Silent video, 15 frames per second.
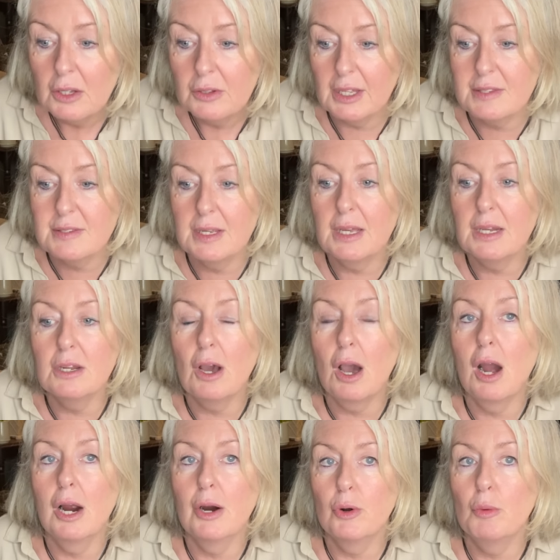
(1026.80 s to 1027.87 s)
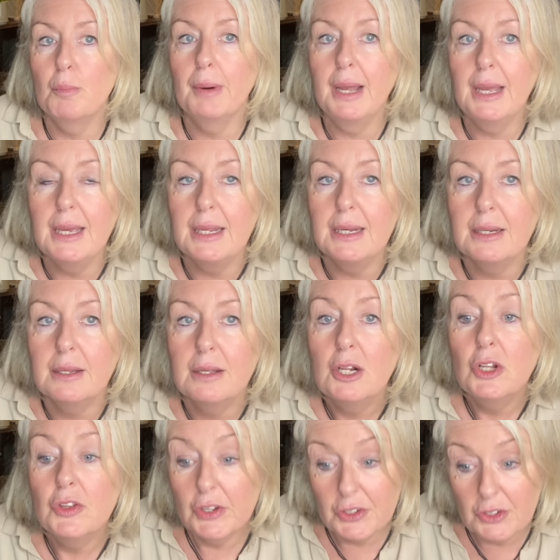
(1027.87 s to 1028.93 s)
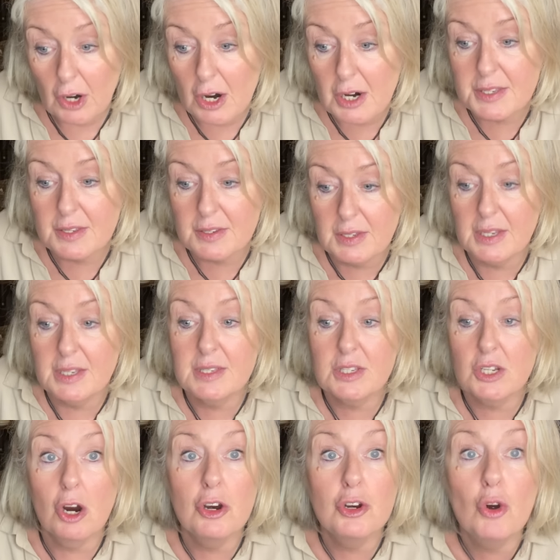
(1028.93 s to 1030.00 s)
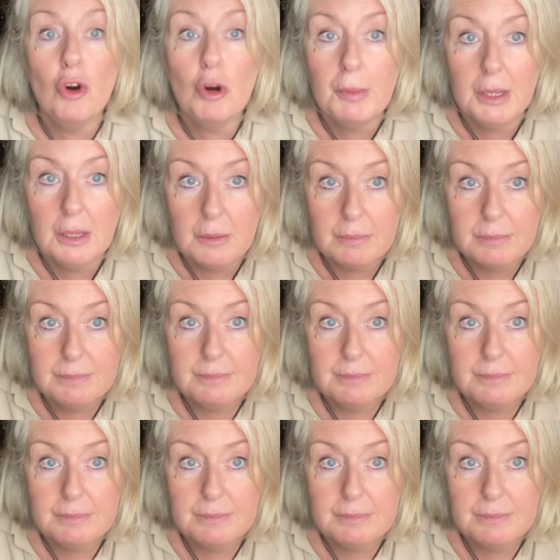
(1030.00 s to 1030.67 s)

that's in our brain that narcissists are normal,